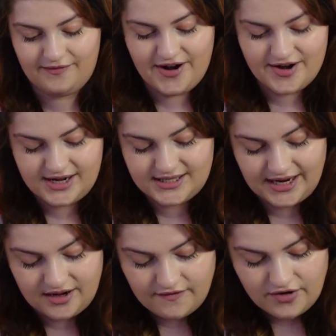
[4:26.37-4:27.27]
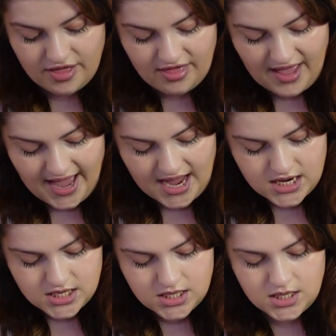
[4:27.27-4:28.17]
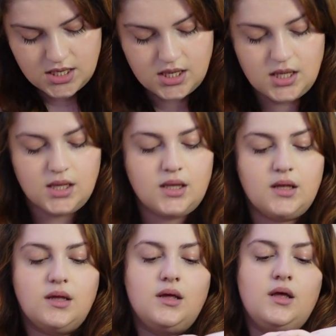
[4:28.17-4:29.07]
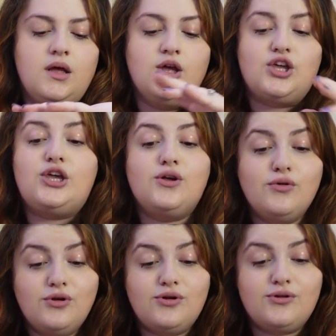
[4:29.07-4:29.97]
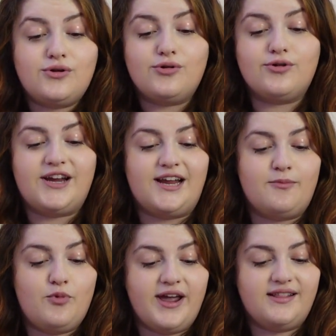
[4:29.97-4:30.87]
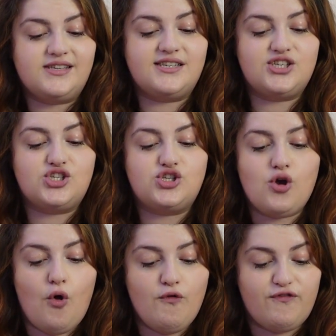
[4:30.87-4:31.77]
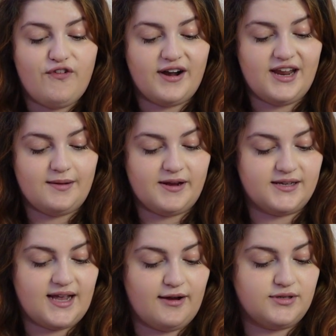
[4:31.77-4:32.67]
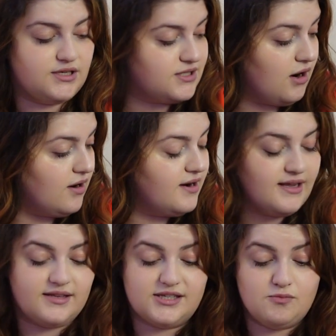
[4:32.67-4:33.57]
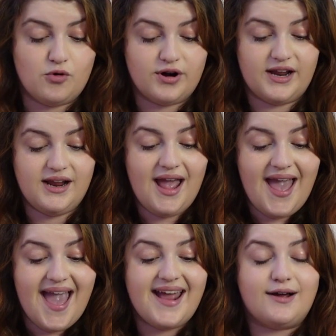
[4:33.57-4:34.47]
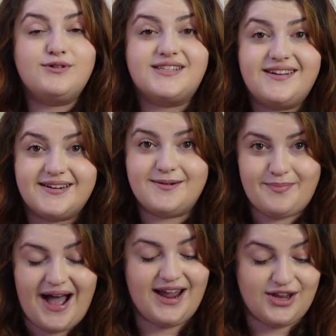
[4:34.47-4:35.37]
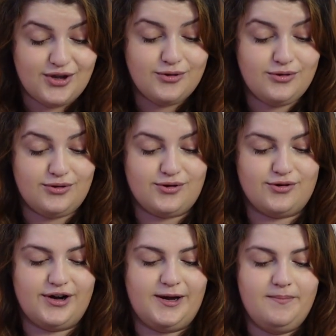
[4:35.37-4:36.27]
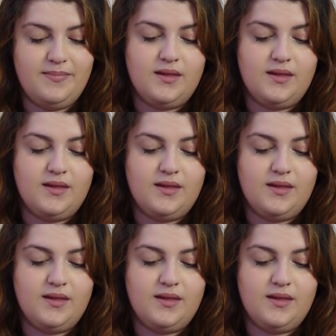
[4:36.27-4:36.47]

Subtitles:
Very excited for that. Cuticle cream. Wait, this is so funny because I was at Target this morning and I was gonna buy cuticle cream